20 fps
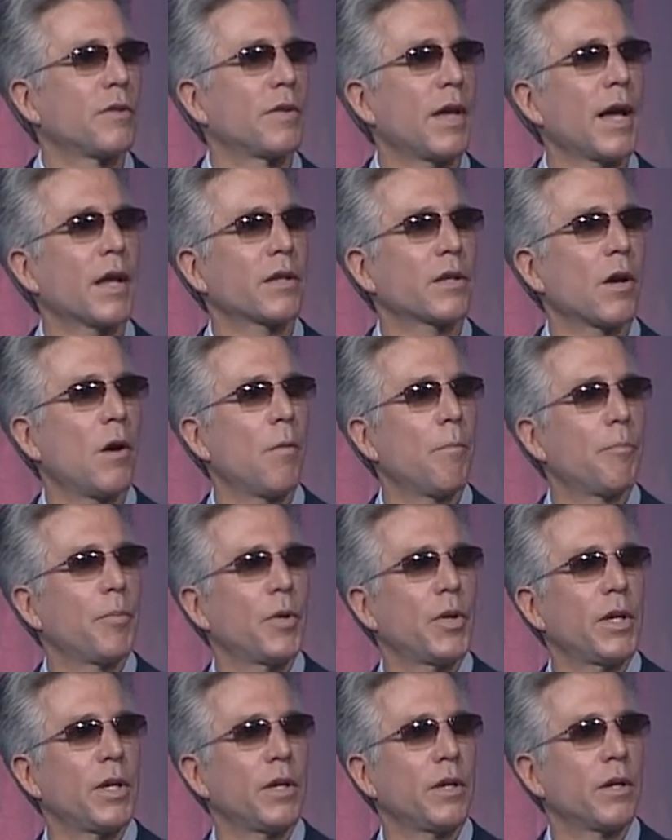that
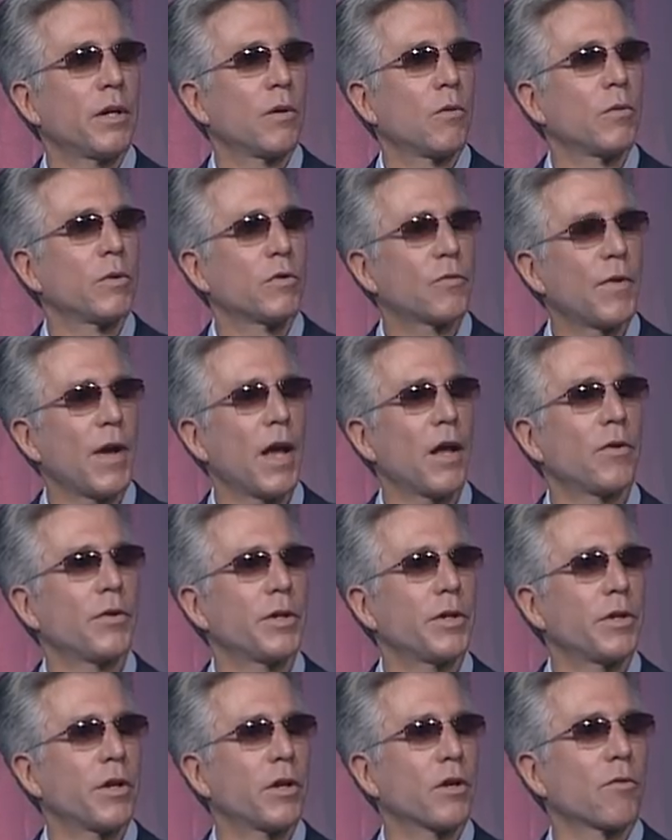company was
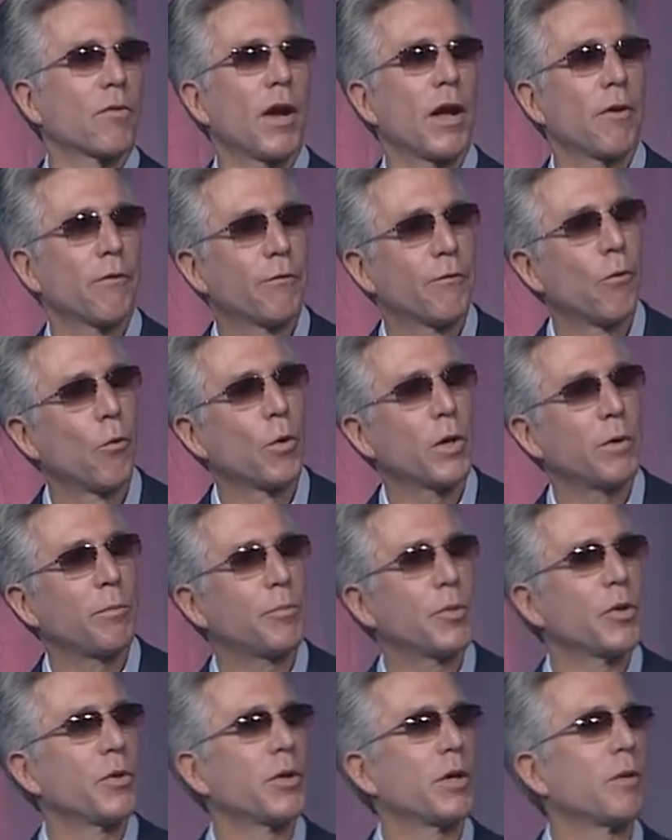valued at around 40
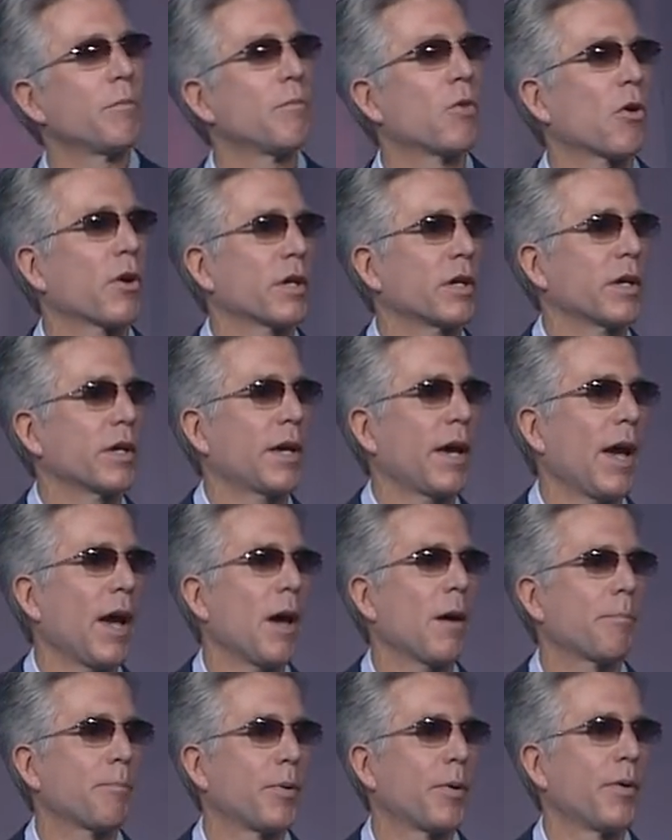billion market
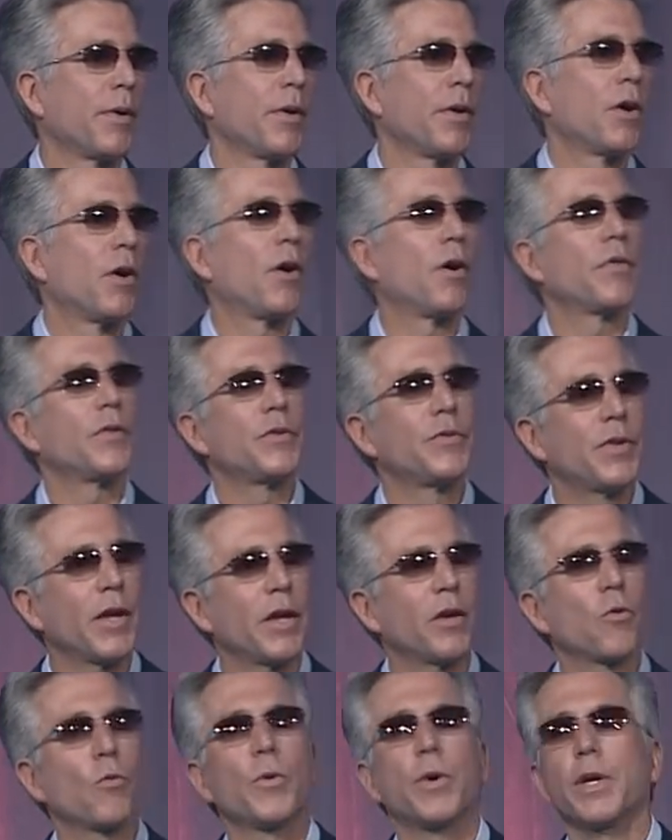cap on the
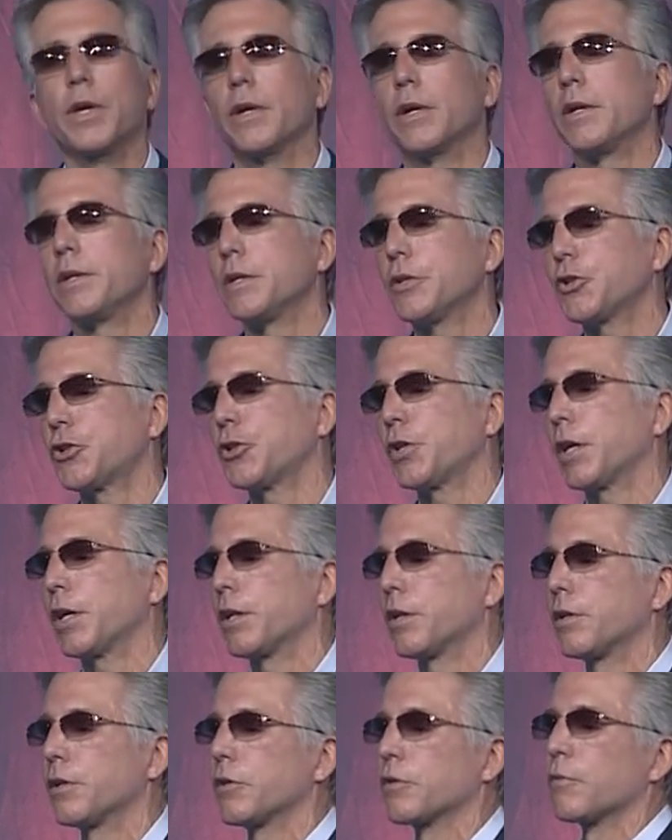day we
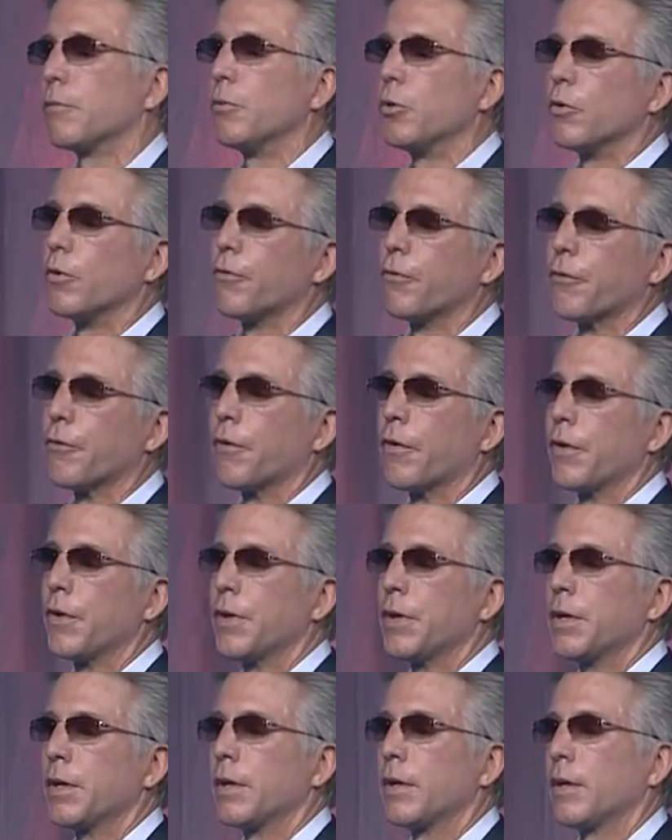initiated this move.
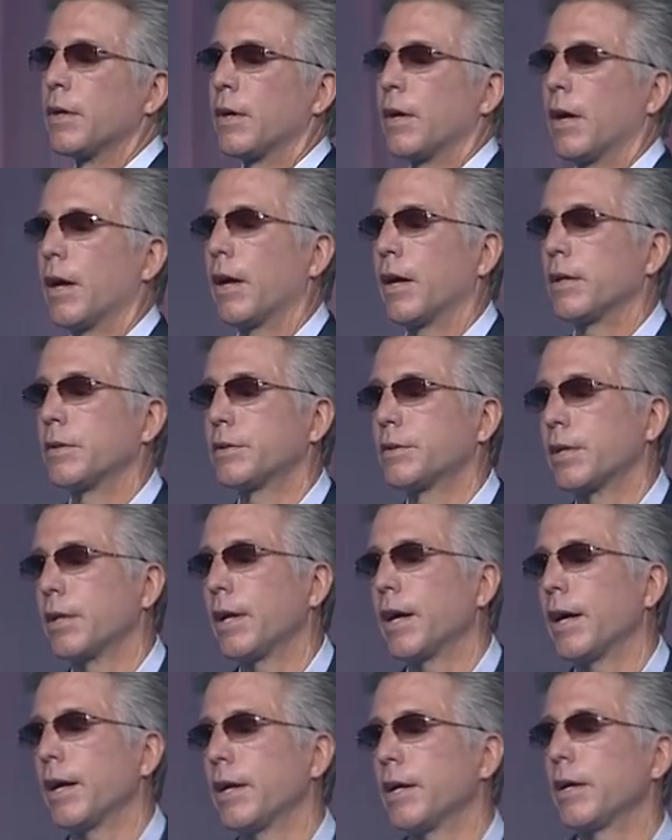And
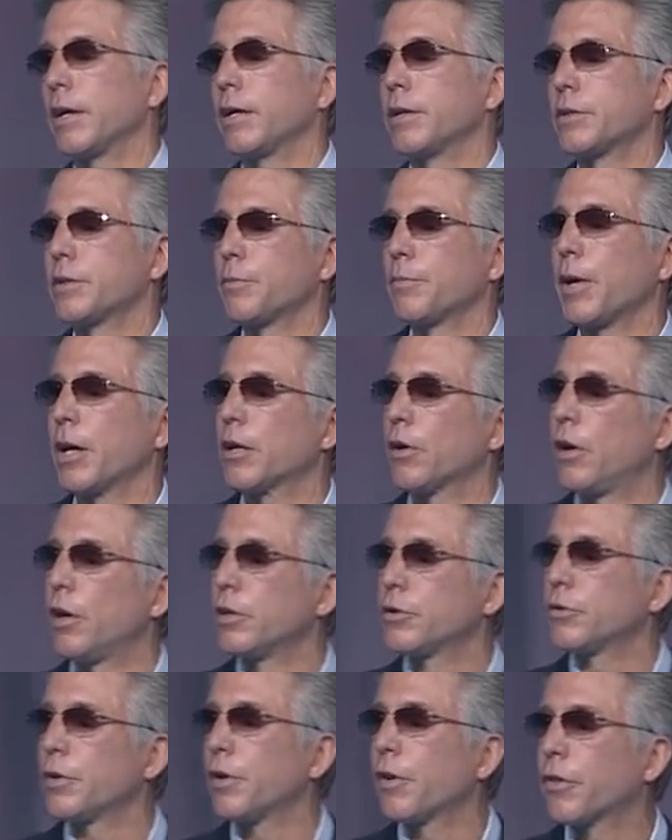today it's about
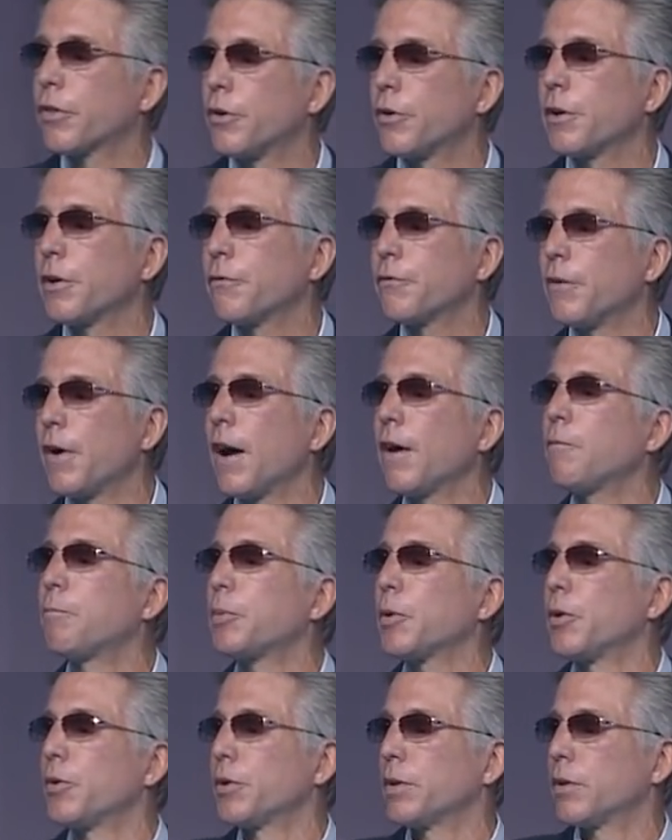135
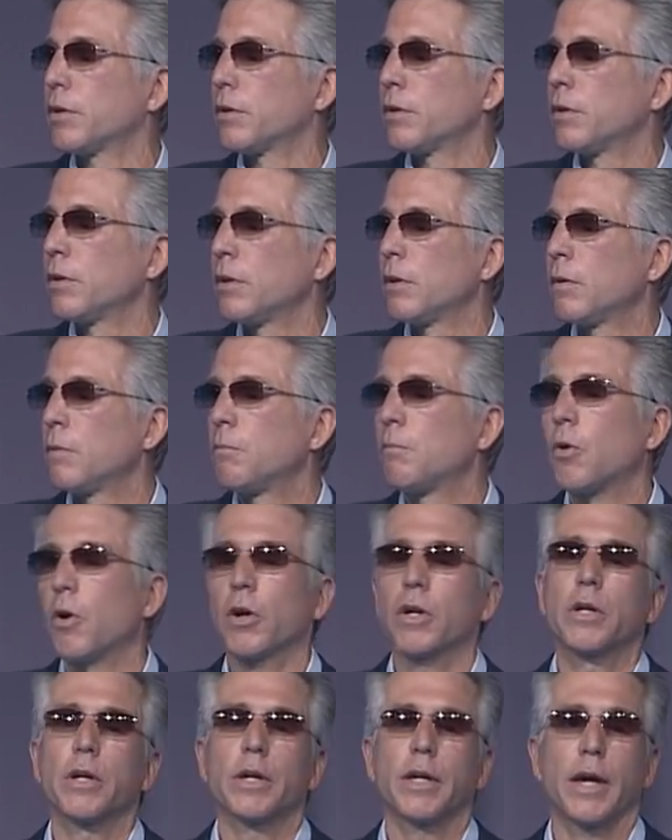billion
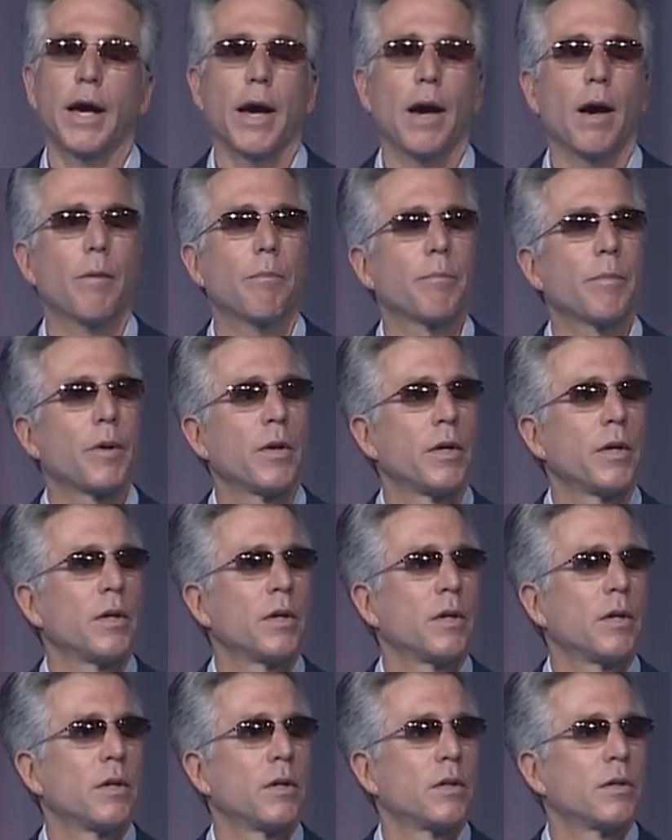market
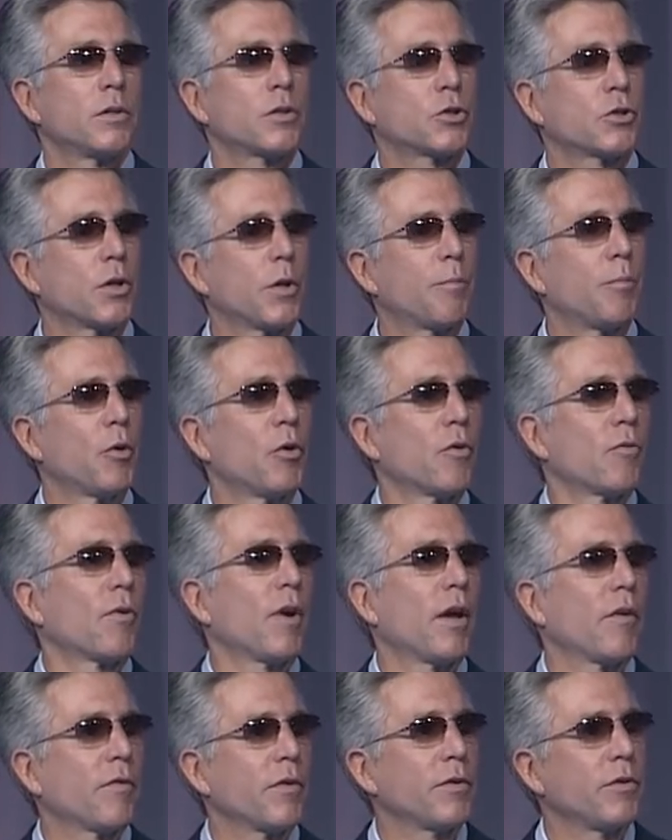cap, triple the
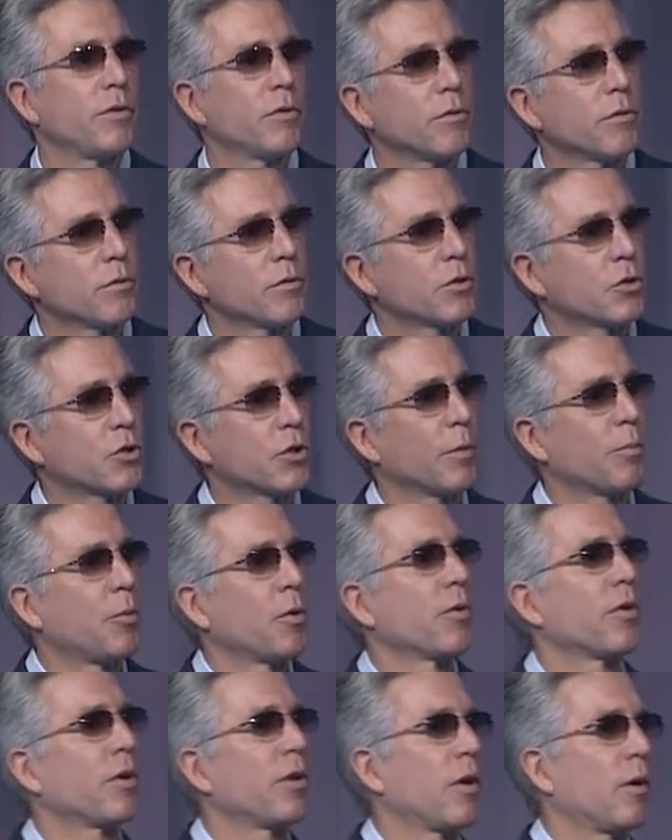revenue,
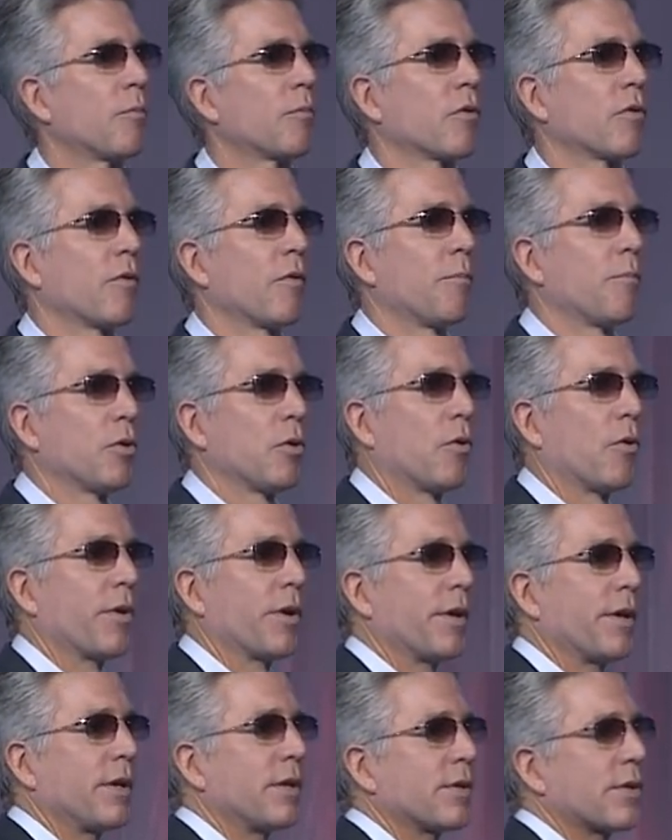triple the number of
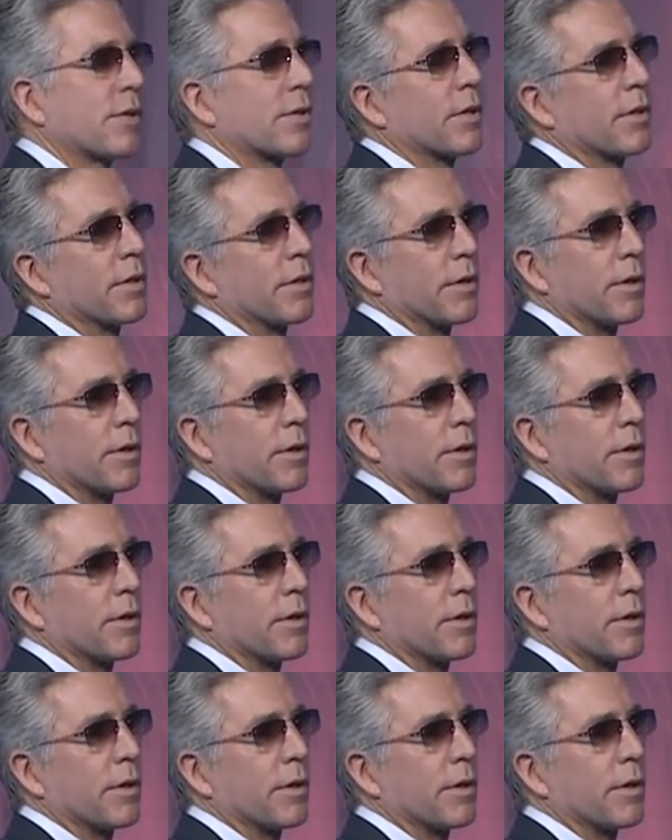employees,